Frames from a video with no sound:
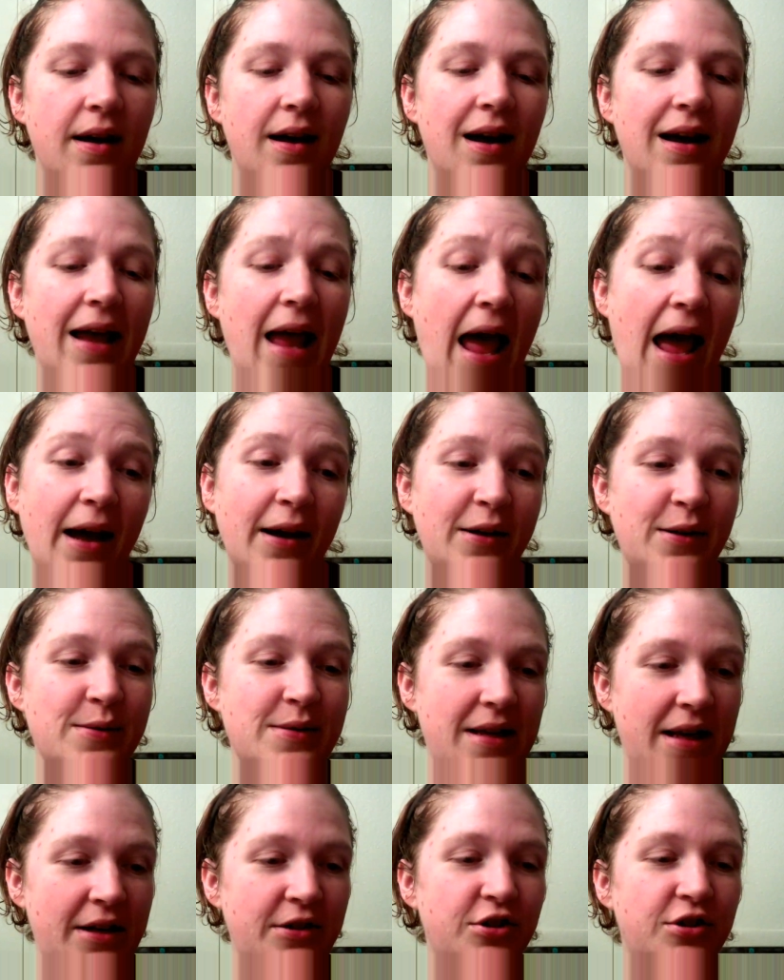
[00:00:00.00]

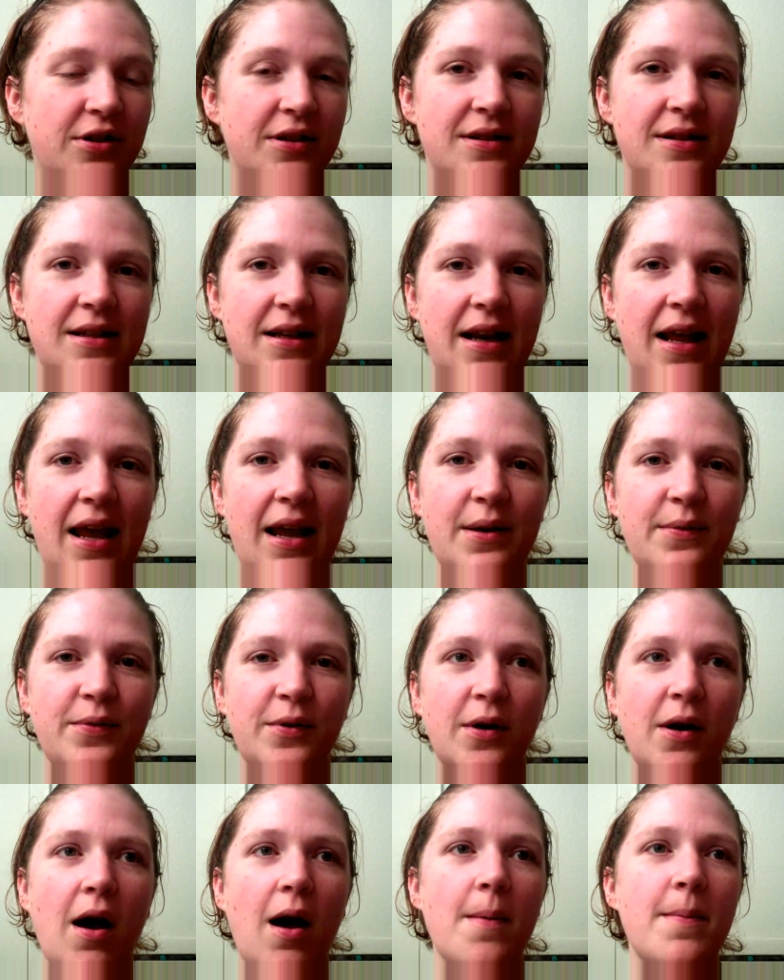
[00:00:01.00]
accusations and
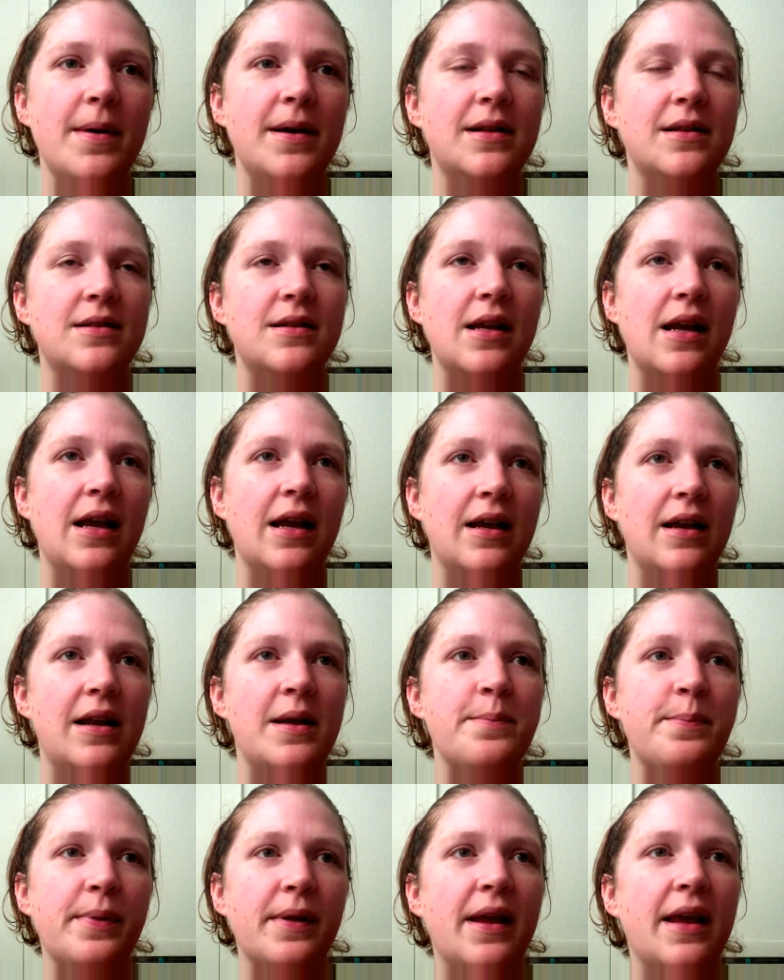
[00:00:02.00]
hateful comments and
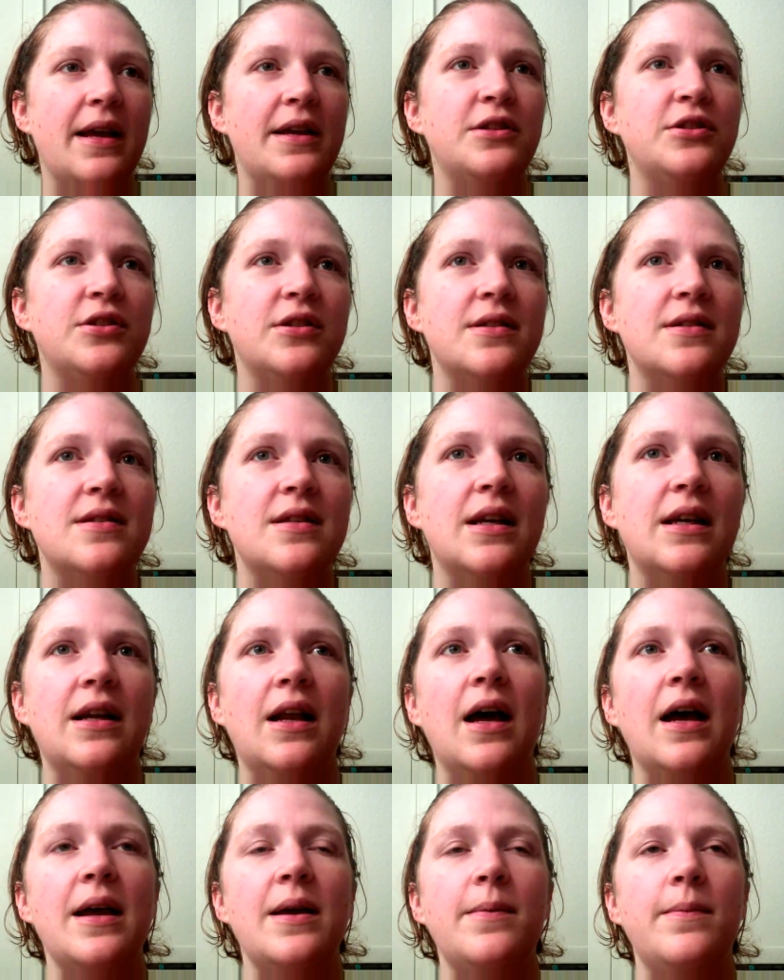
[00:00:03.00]
implications that
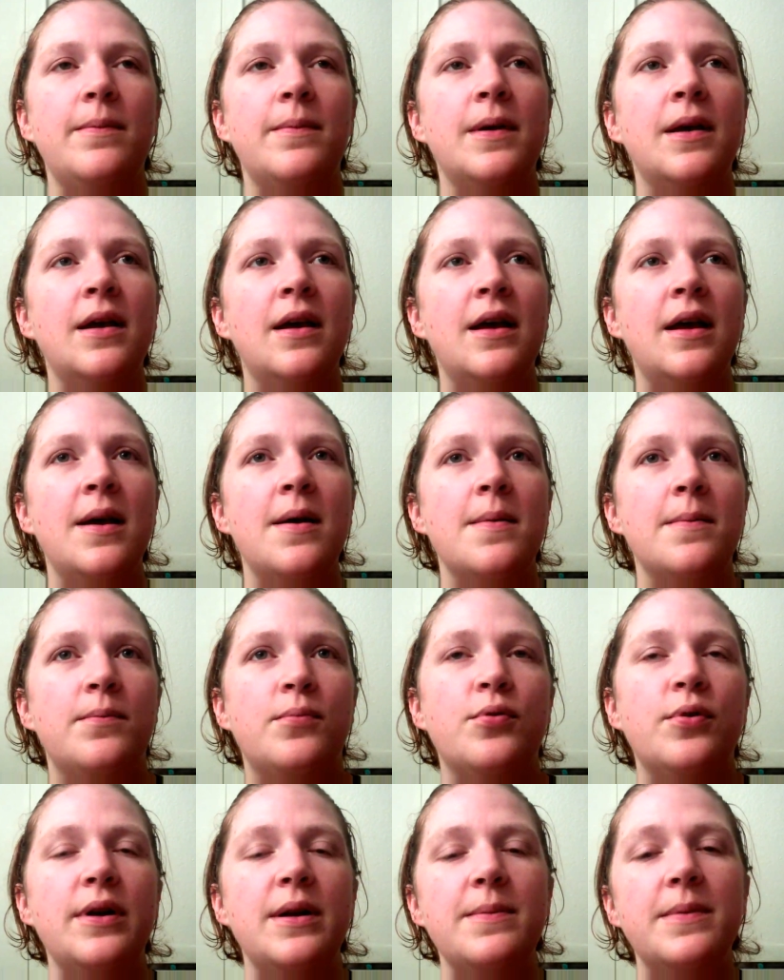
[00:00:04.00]
I'm
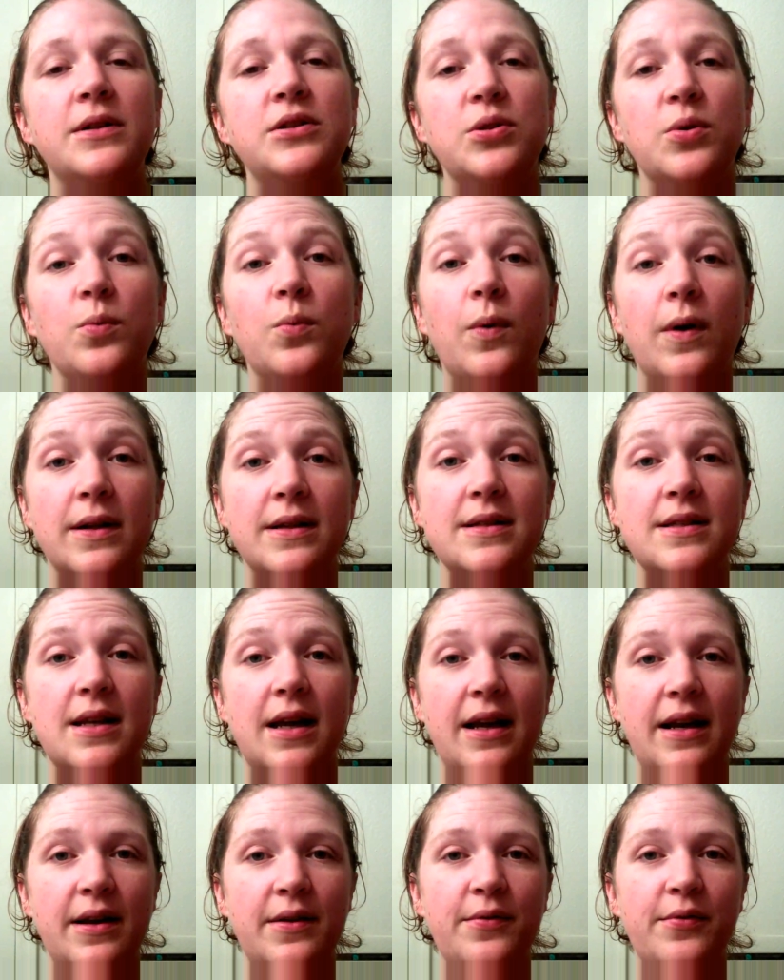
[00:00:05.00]
pretty much a
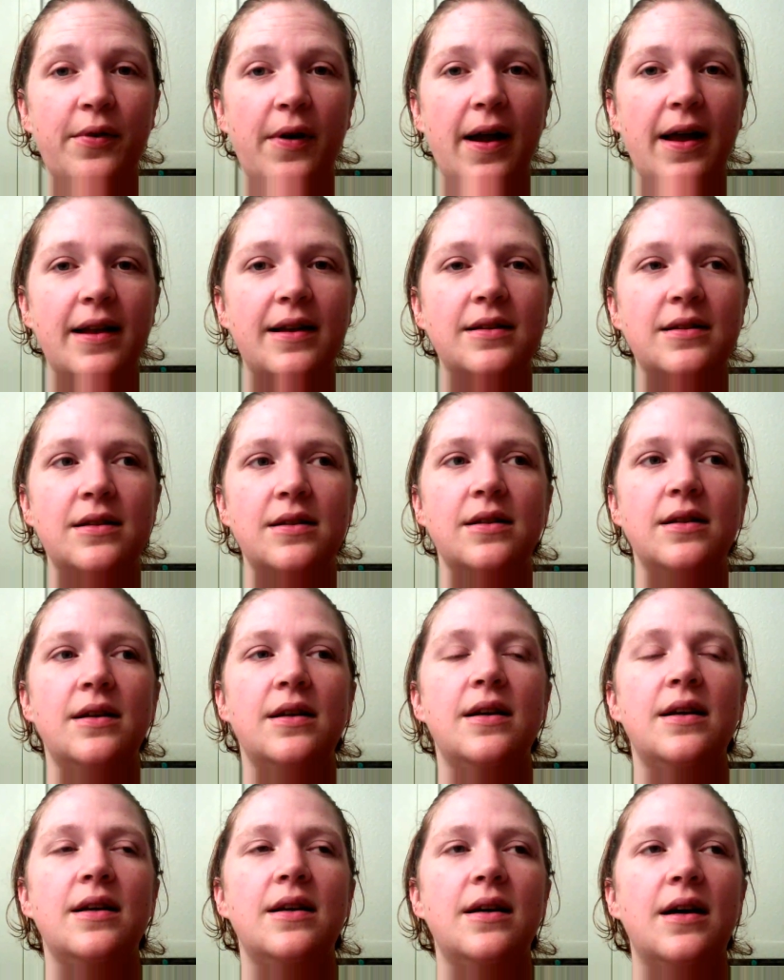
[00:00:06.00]
one-sided friend
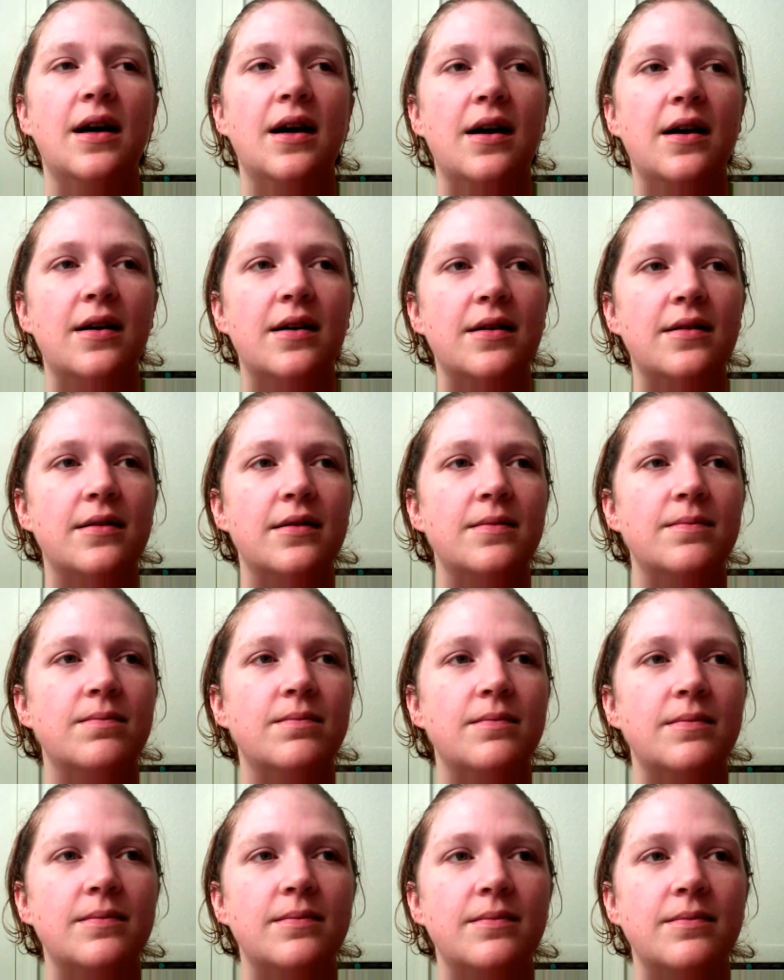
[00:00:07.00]

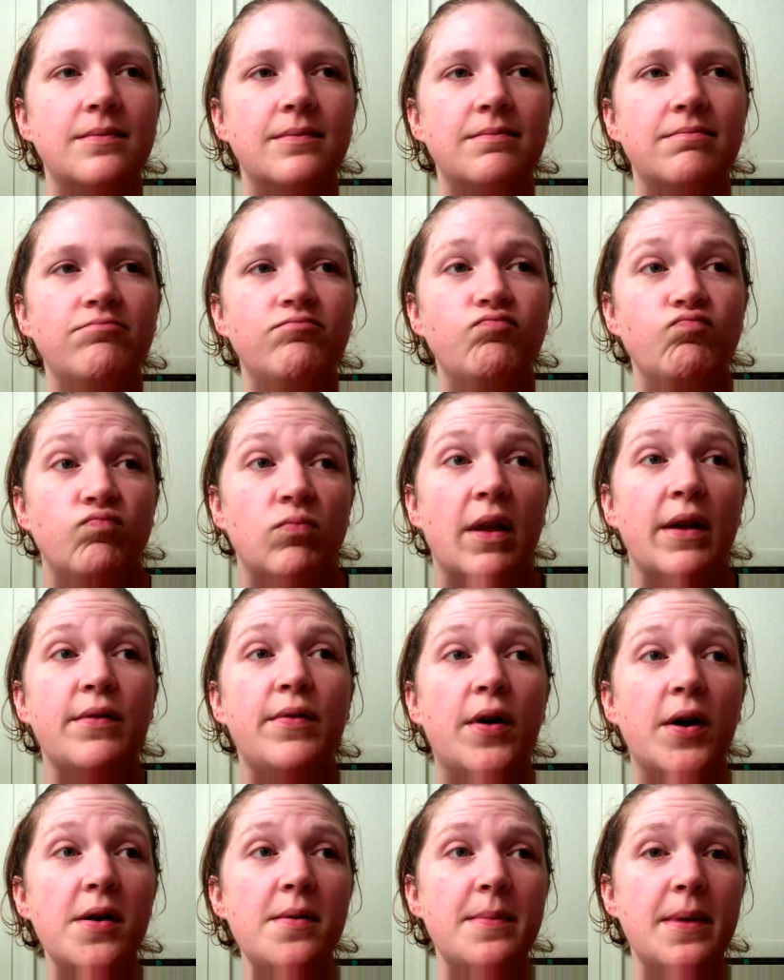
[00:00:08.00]
have
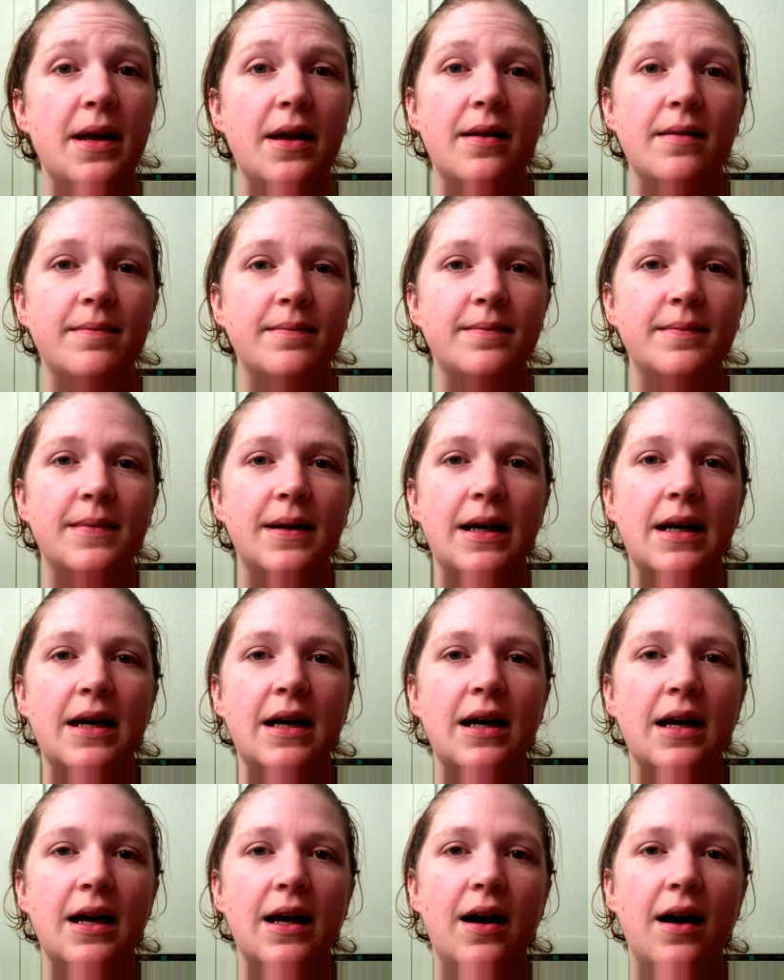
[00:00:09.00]
hurt me.
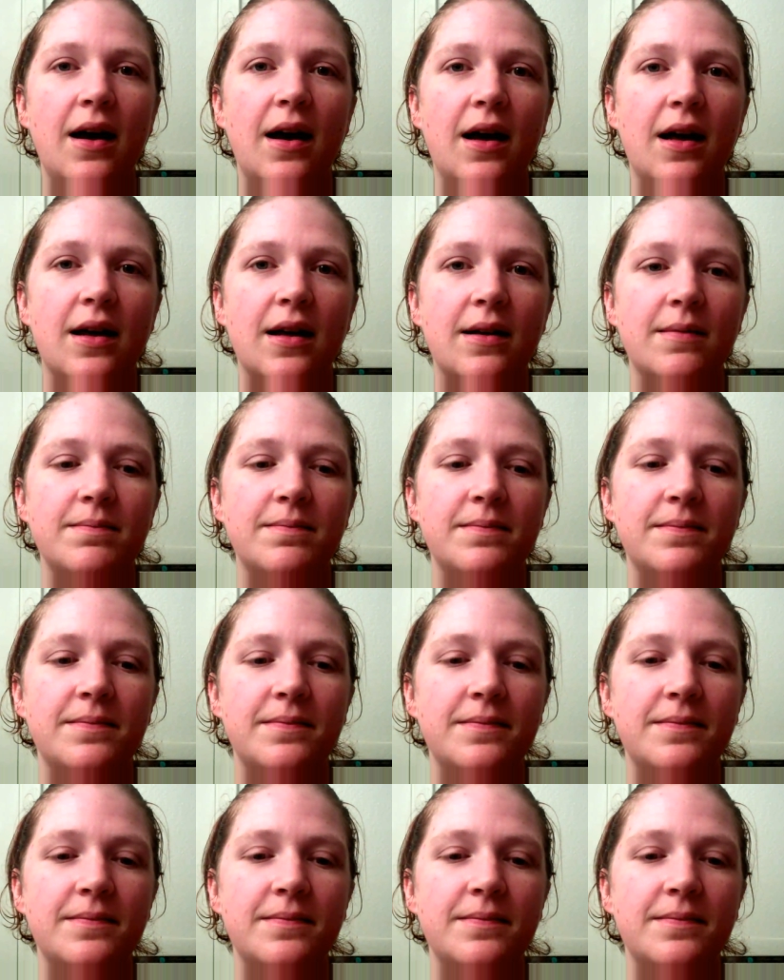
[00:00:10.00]
I'm